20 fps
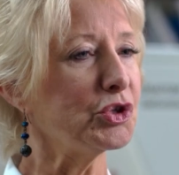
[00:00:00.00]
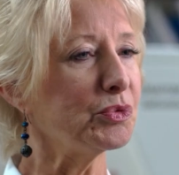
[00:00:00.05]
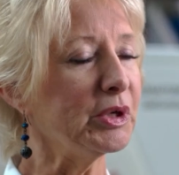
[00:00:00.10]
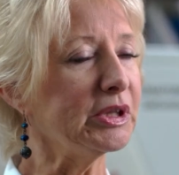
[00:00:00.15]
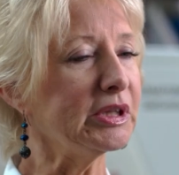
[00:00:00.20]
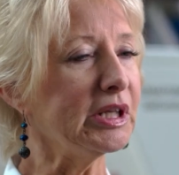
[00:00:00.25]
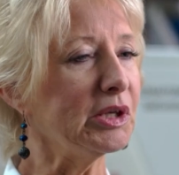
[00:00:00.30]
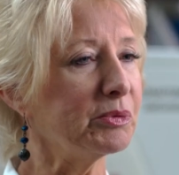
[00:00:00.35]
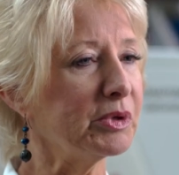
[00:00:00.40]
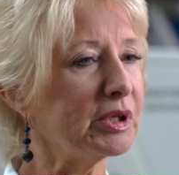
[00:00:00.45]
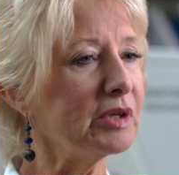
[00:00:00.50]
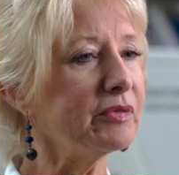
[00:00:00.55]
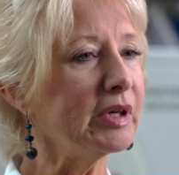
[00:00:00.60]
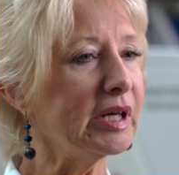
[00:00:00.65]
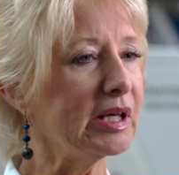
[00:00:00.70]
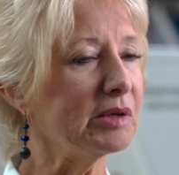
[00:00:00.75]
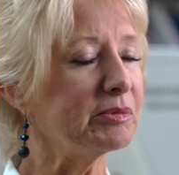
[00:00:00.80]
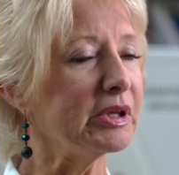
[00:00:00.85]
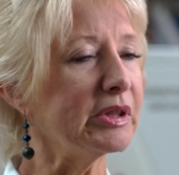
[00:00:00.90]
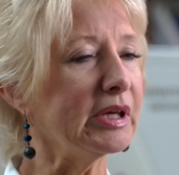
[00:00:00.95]
to what they would have
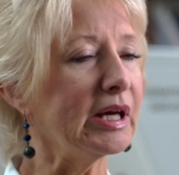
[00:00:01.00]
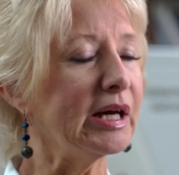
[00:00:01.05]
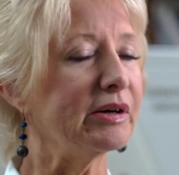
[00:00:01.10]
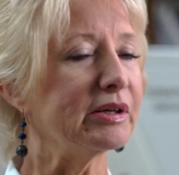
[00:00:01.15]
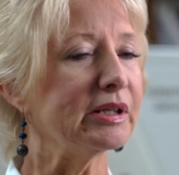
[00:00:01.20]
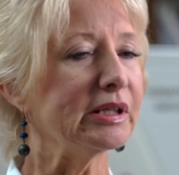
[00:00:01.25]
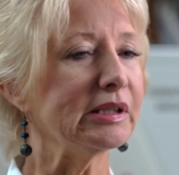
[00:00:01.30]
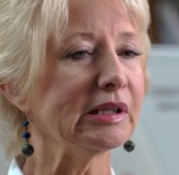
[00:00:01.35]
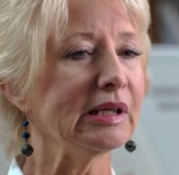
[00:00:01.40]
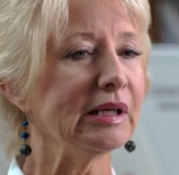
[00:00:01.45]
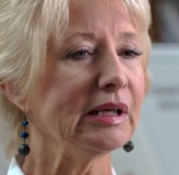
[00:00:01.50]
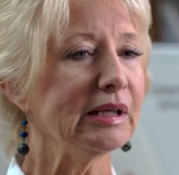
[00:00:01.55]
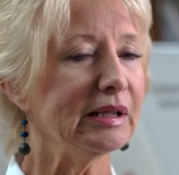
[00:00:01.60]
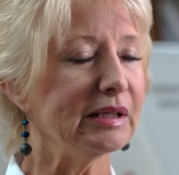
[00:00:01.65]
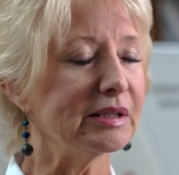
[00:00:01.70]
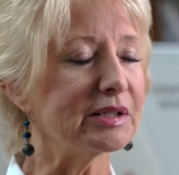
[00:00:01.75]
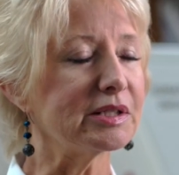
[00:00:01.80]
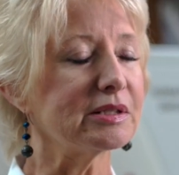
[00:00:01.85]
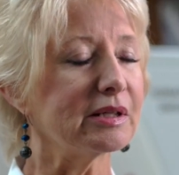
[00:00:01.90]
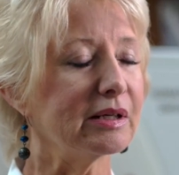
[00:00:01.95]
had without it,
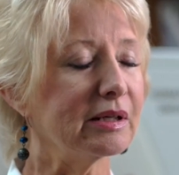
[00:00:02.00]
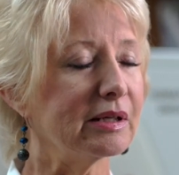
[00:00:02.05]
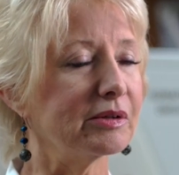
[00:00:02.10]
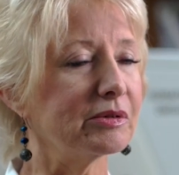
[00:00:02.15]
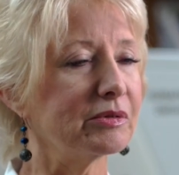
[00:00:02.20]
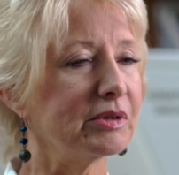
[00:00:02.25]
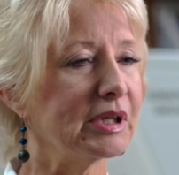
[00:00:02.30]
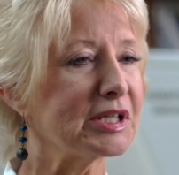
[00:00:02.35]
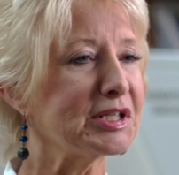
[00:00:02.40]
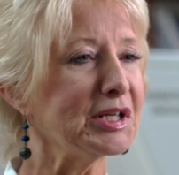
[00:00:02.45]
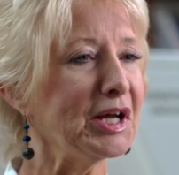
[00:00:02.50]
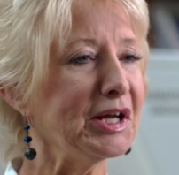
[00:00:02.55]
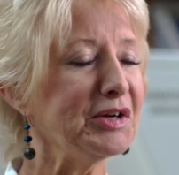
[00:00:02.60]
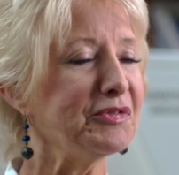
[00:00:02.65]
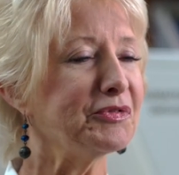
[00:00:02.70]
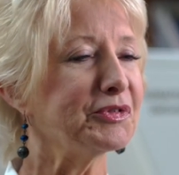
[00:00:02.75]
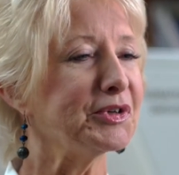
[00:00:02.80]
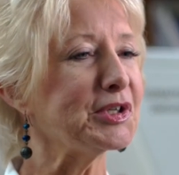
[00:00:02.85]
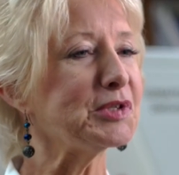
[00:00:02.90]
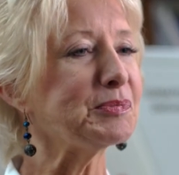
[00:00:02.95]
it's uh,
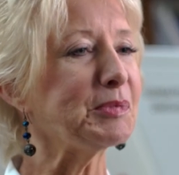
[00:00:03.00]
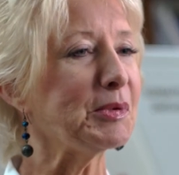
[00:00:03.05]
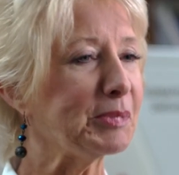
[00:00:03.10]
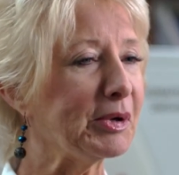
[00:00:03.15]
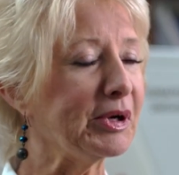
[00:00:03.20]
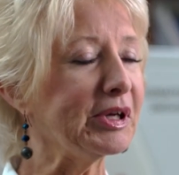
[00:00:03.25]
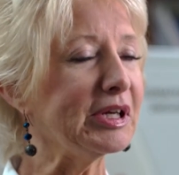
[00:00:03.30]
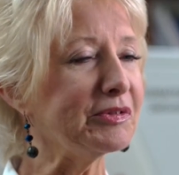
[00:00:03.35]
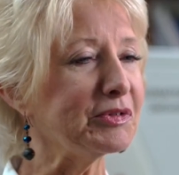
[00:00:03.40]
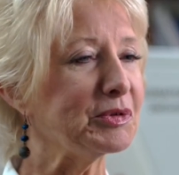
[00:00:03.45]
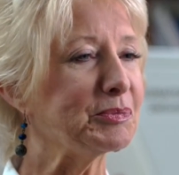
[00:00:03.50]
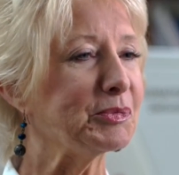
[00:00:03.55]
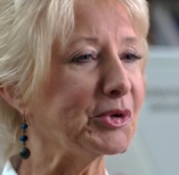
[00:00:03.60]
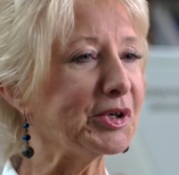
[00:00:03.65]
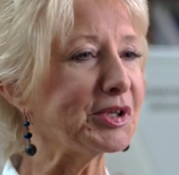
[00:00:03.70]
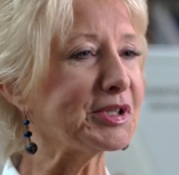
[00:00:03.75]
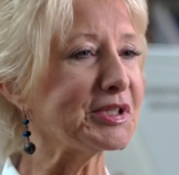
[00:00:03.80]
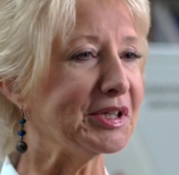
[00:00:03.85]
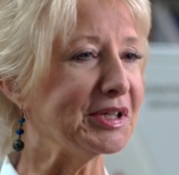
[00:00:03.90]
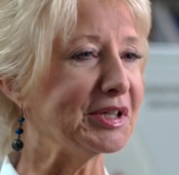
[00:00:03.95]
exciting for us, but probably even
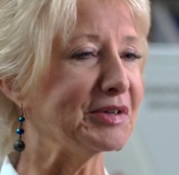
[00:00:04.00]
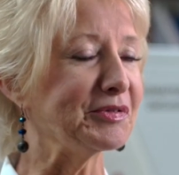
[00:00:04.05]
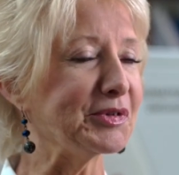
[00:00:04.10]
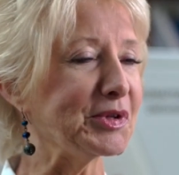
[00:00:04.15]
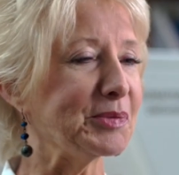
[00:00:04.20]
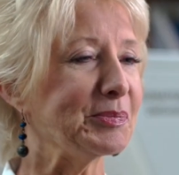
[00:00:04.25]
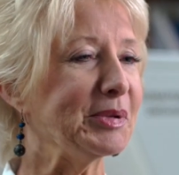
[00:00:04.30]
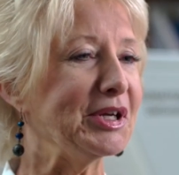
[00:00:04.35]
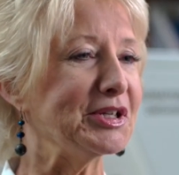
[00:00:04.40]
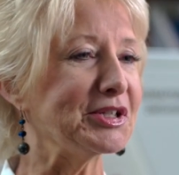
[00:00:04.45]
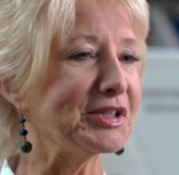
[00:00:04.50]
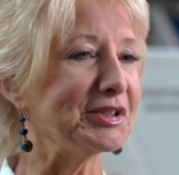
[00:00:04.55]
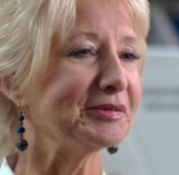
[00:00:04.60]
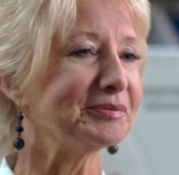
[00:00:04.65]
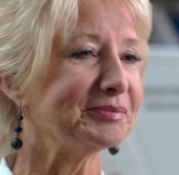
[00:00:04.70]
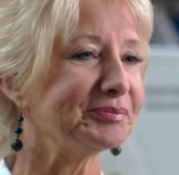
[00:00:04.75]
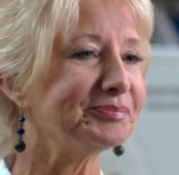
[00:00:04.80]
more exciting for the patient.